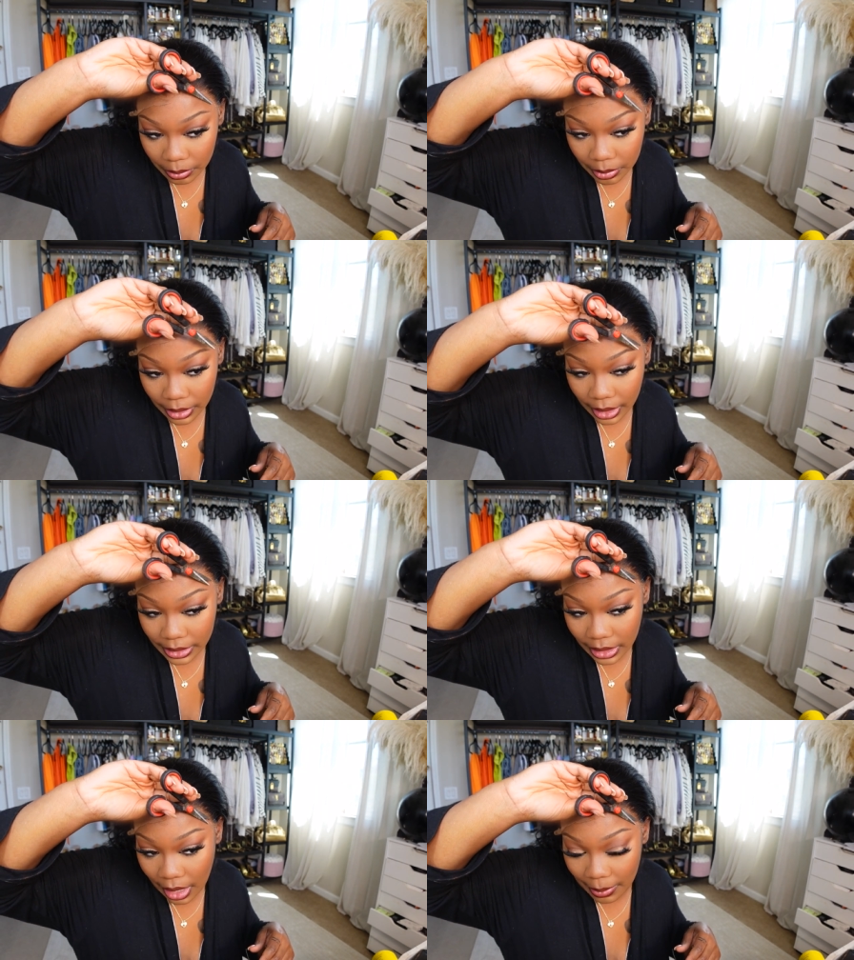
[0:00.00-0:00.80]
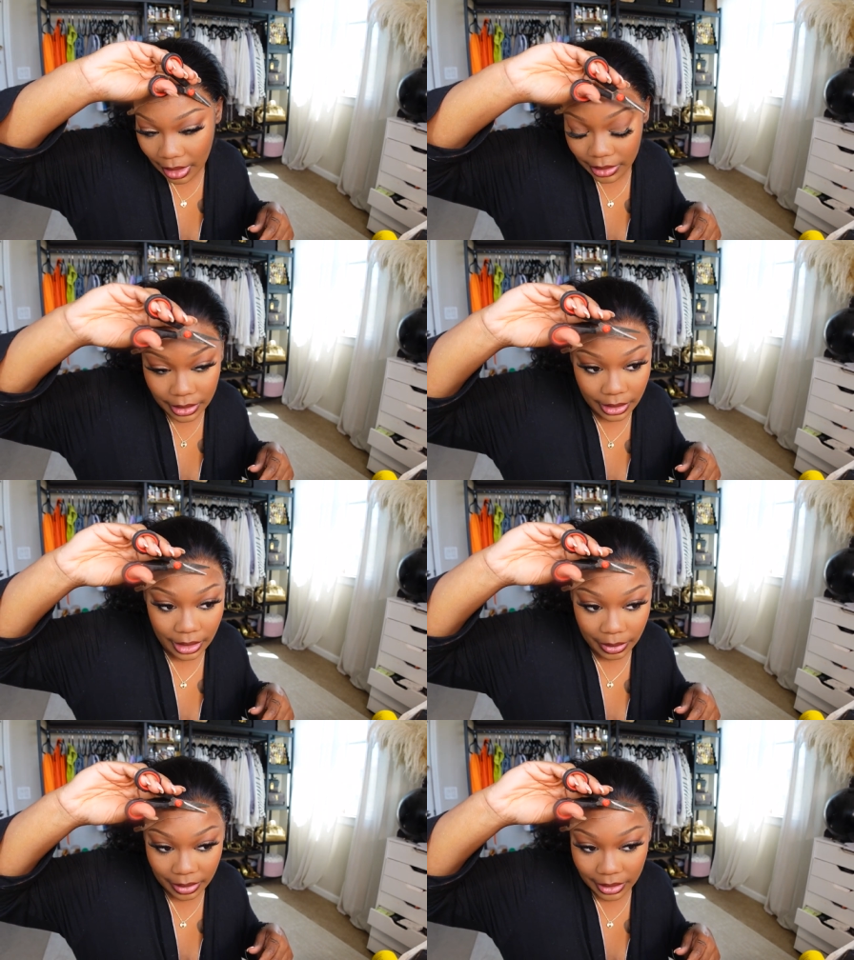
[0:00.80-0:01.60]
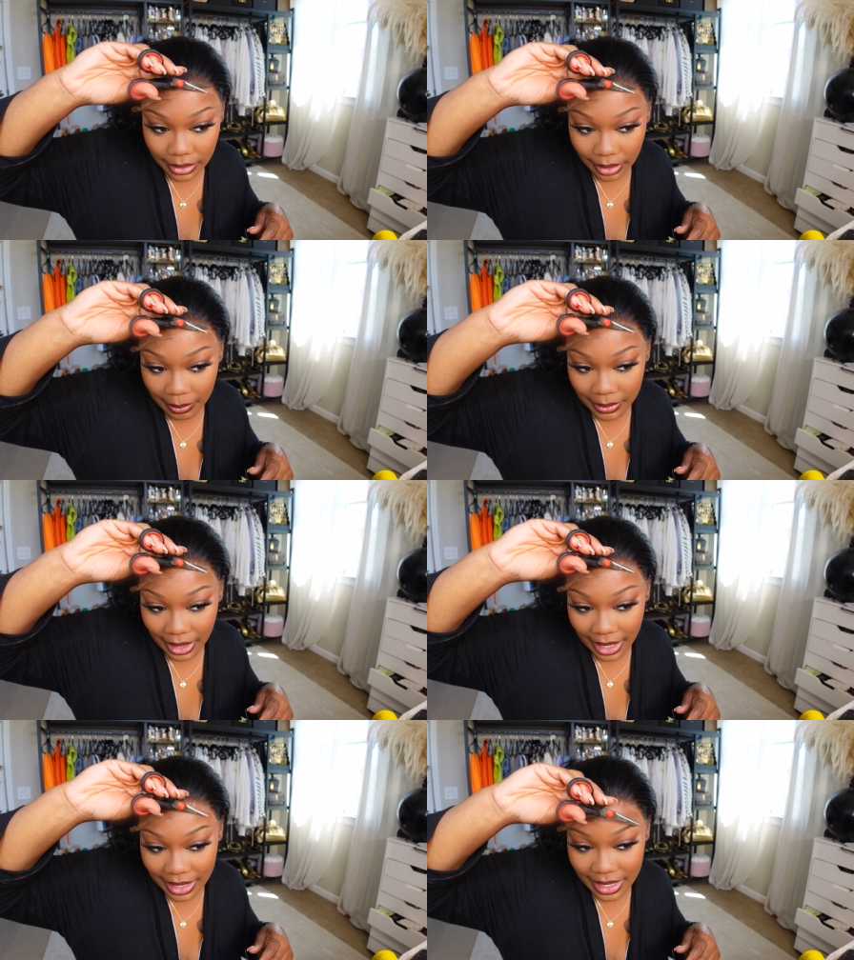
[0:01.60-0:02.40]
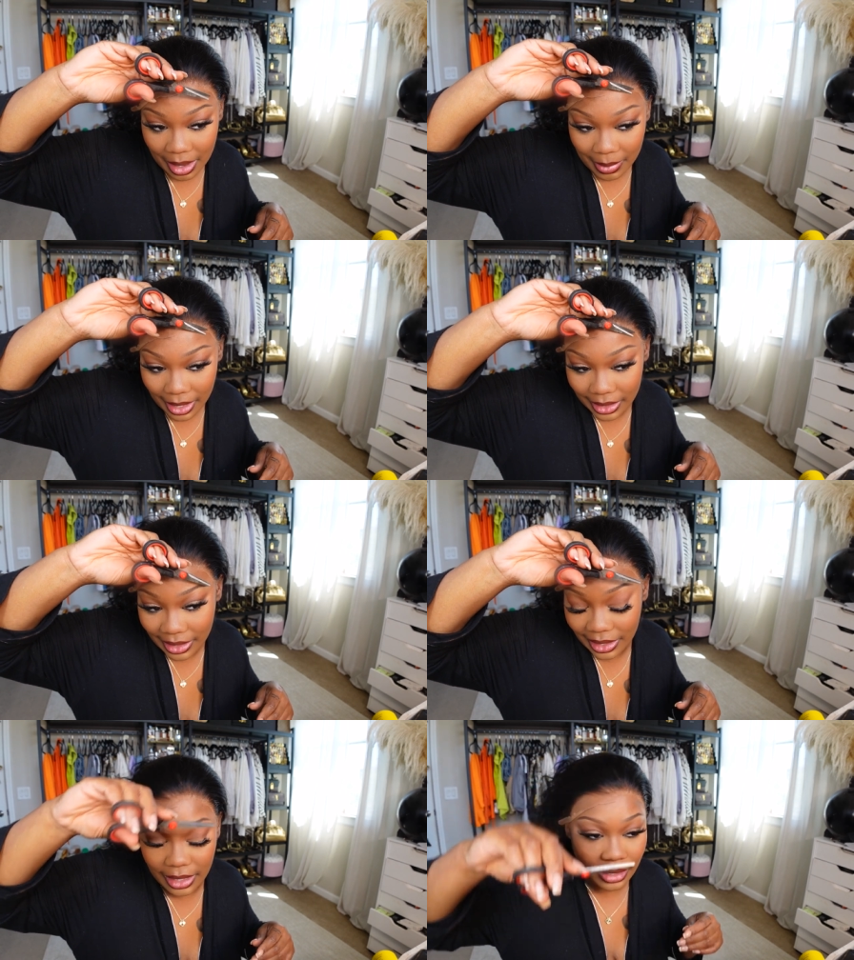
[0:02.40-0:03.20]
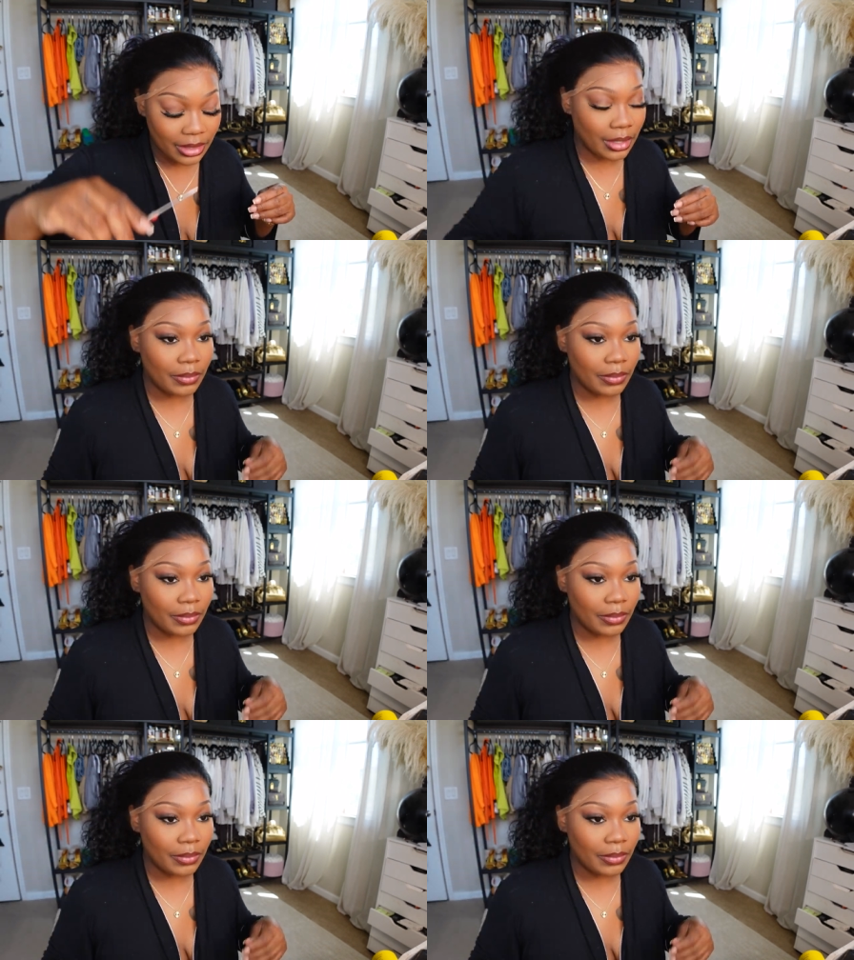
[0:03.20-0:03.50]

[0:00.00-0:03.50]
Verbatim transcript: Please come out good. Please come out good.